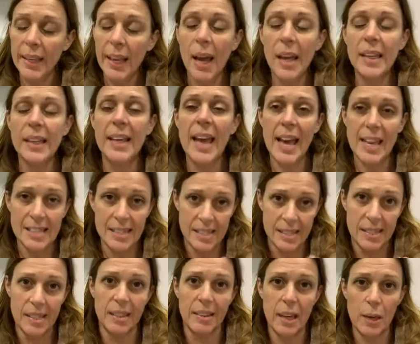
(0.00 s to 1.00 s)

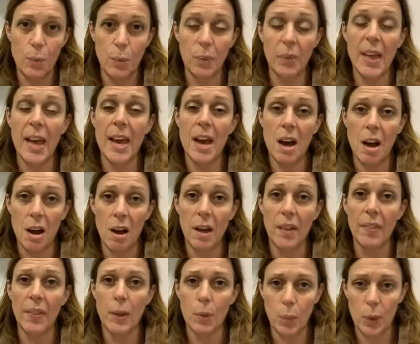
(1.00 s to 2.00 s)
Yes, they are,
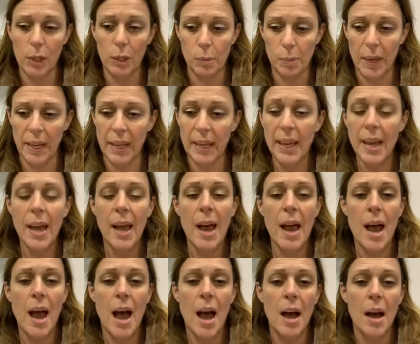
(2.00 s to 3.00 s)
and they will be.
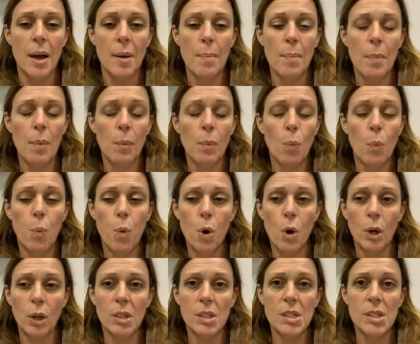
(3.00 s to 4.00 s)

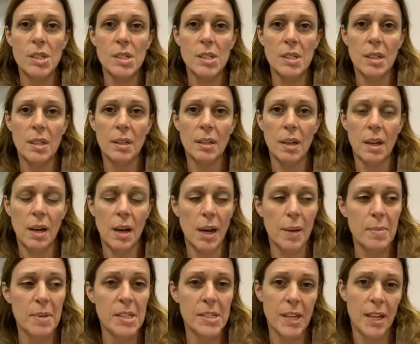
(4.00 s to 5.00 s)
What
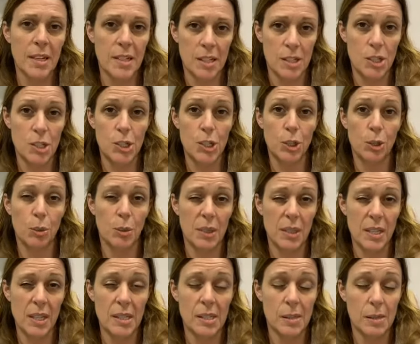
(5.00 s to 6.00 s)
I'm intending to do with
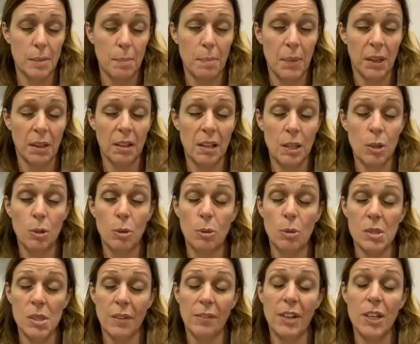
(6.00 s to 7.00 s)
these monthly
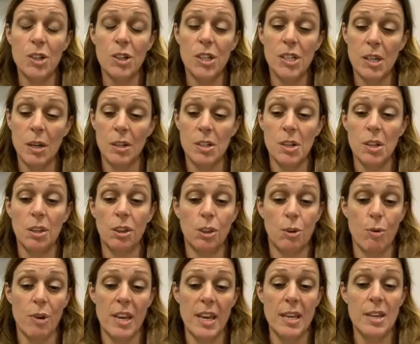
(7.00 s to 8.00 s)
calls, I've literally done
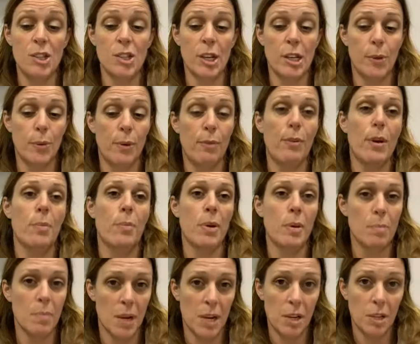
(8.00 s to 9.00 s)
3, January,
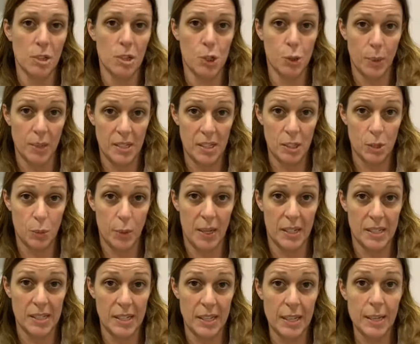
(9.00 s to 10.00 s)
February, March
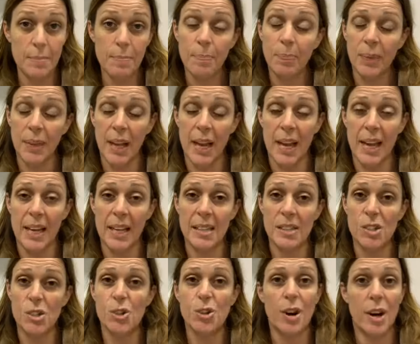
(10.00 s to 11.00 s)
2020,
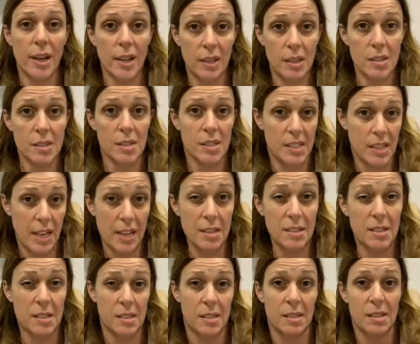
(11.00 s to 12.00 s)
as trials and
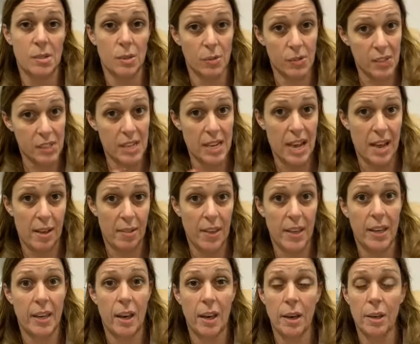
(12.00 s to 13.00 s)
tests and sort of see how they
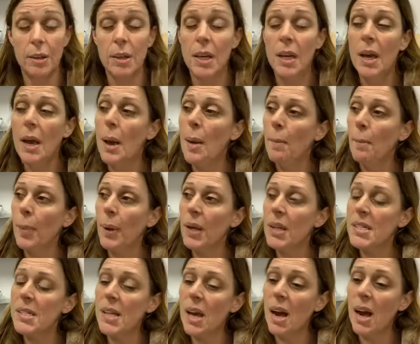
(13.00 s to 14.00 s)
go.
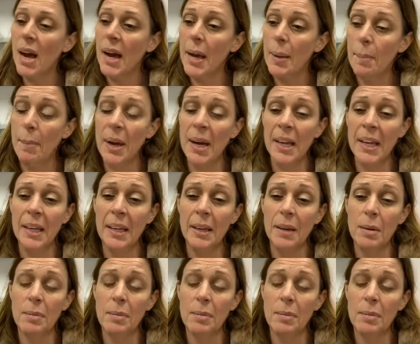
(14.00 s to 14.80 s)
But my